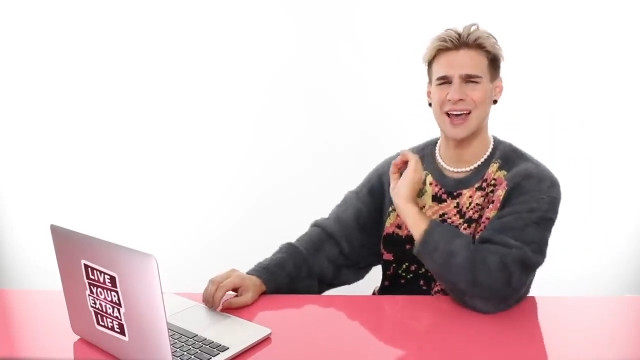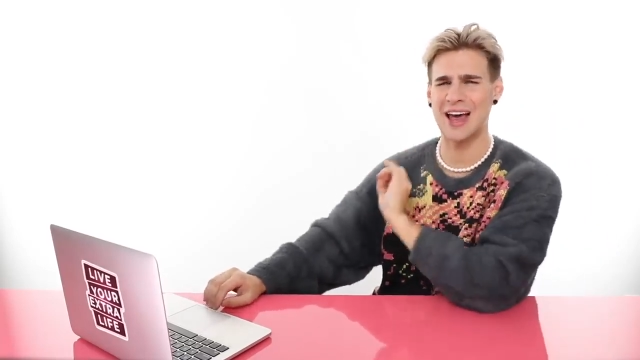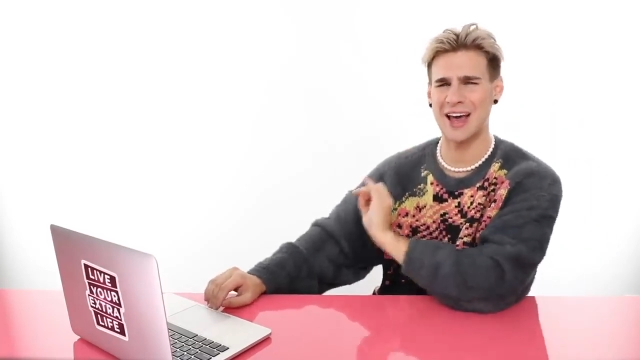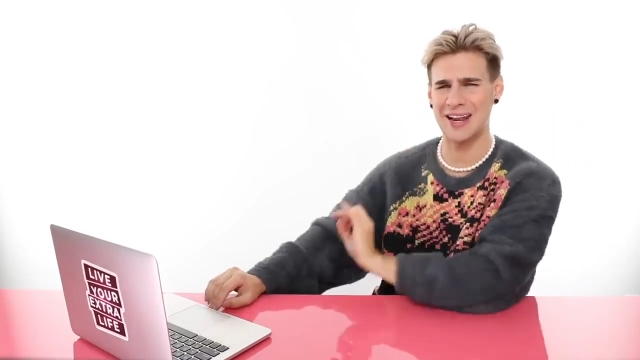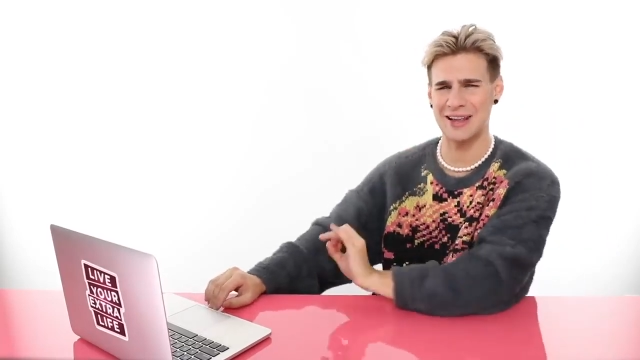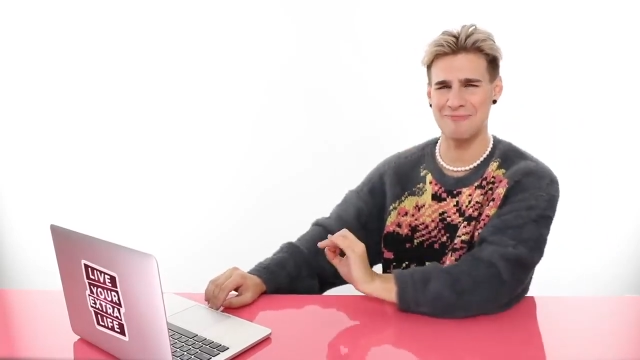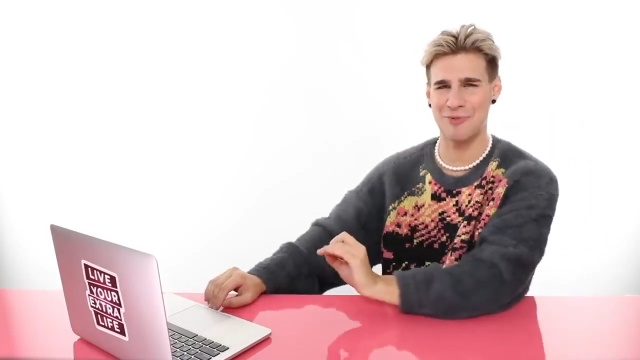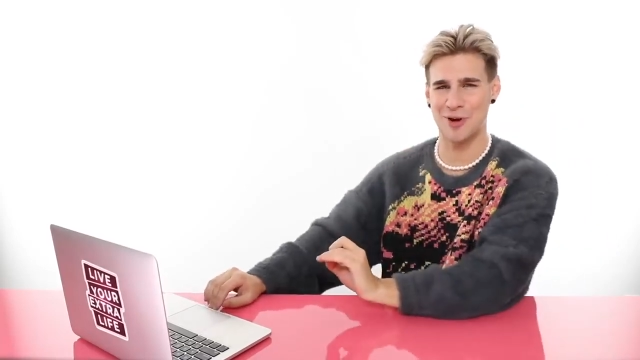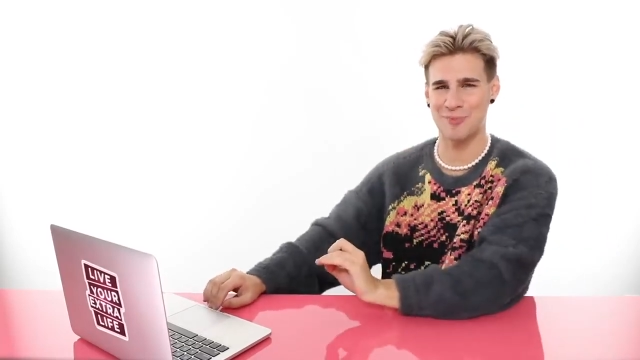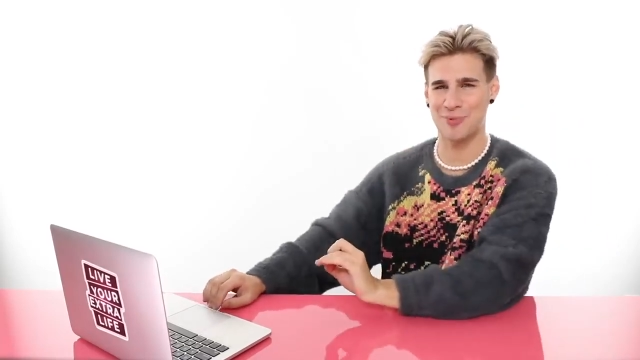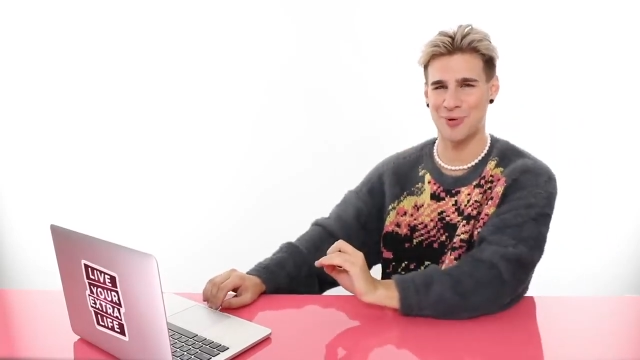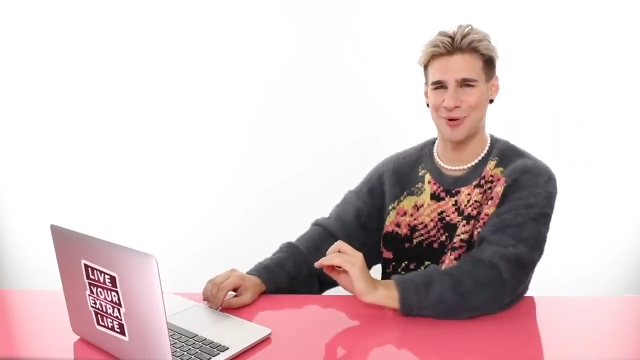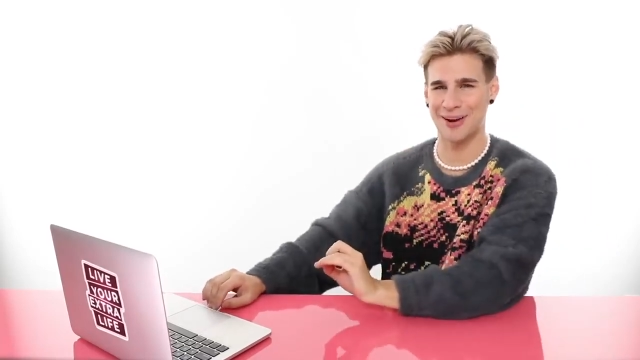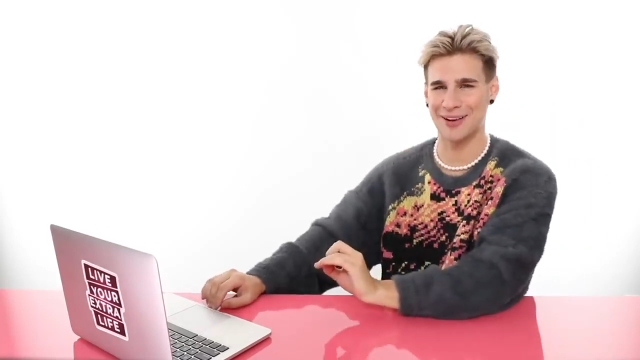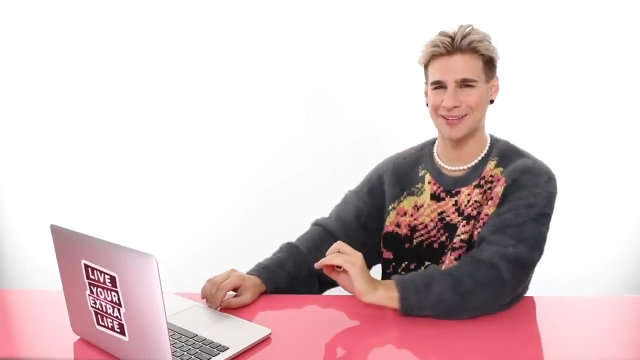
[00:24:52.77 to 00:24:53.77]
any more
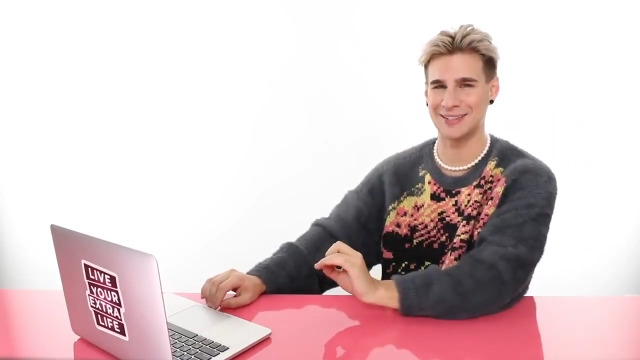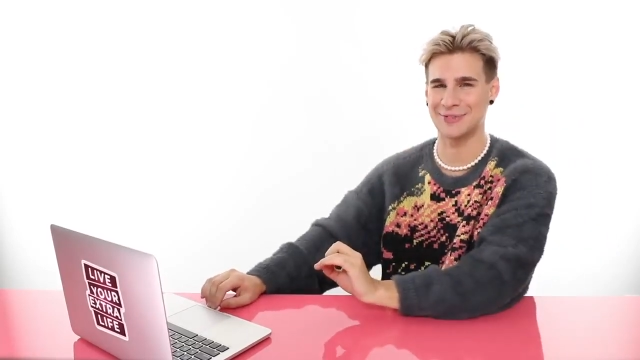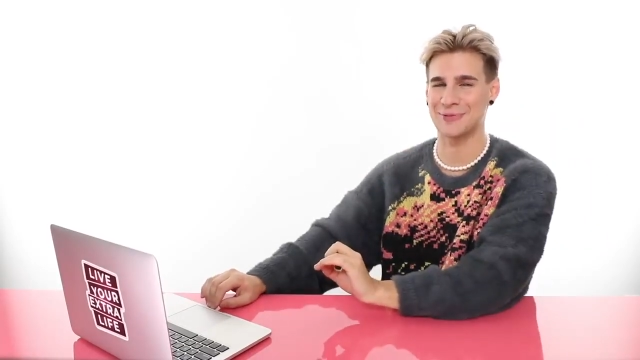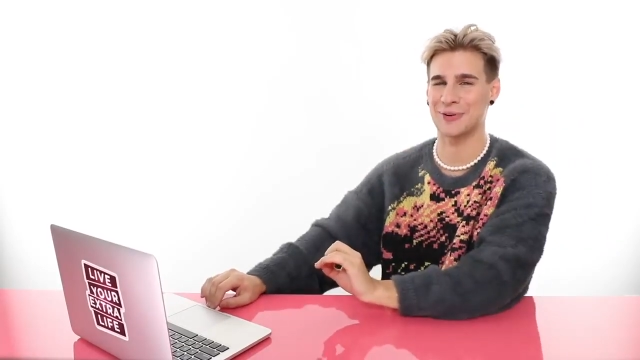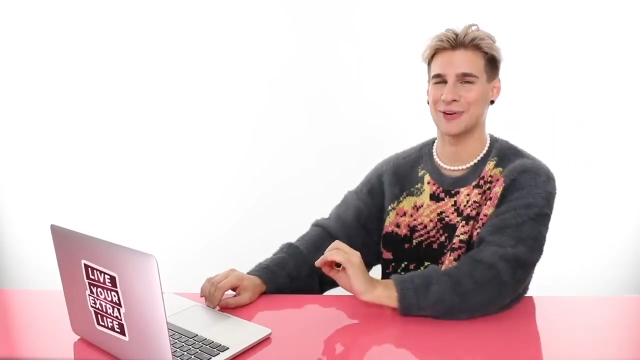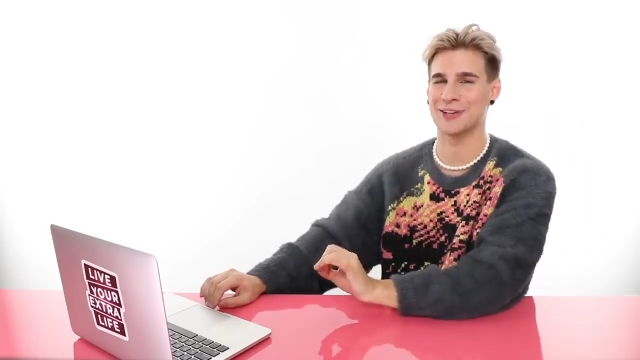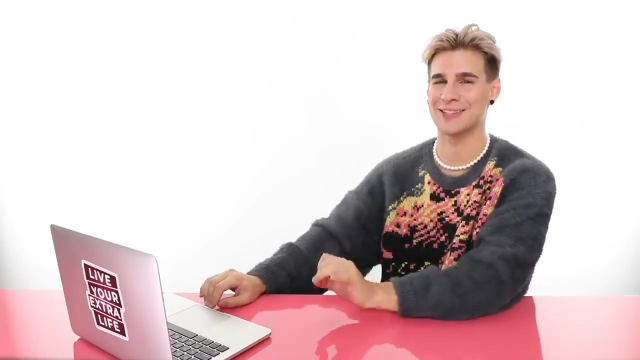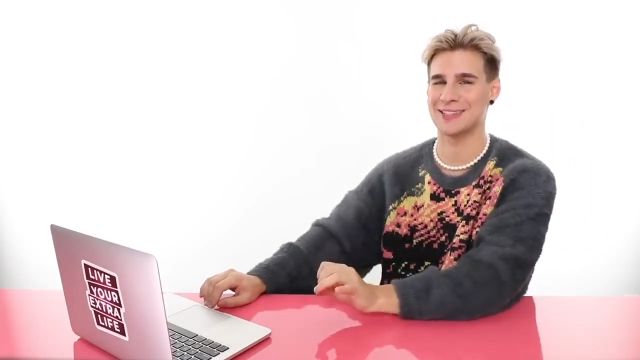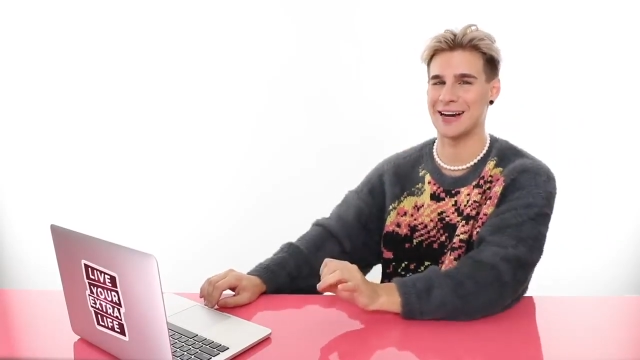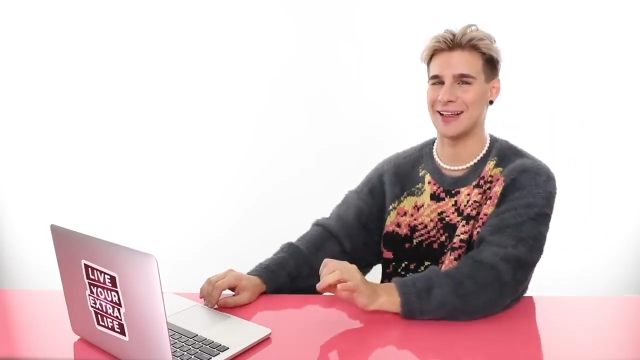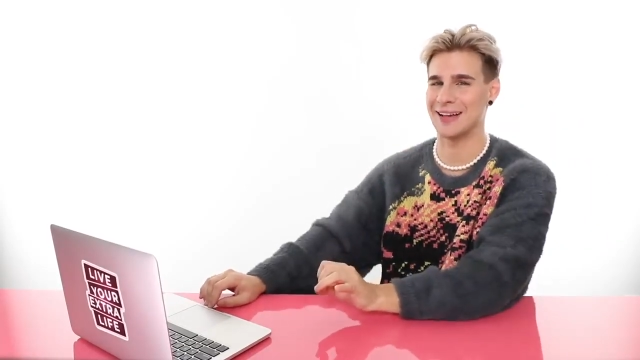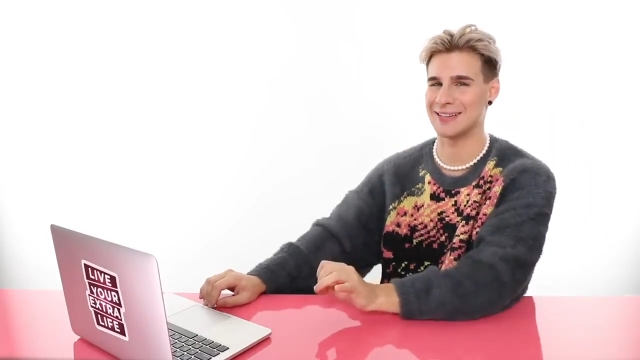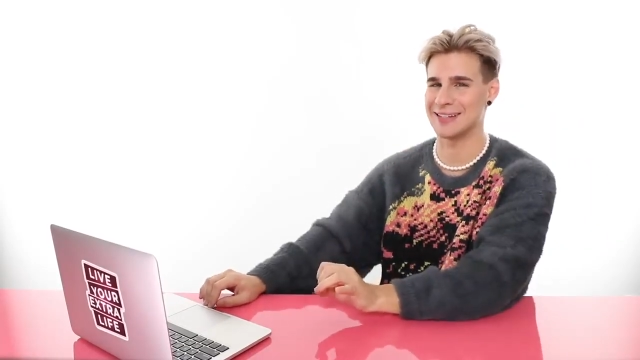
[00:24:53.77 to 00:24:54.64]
points for her styling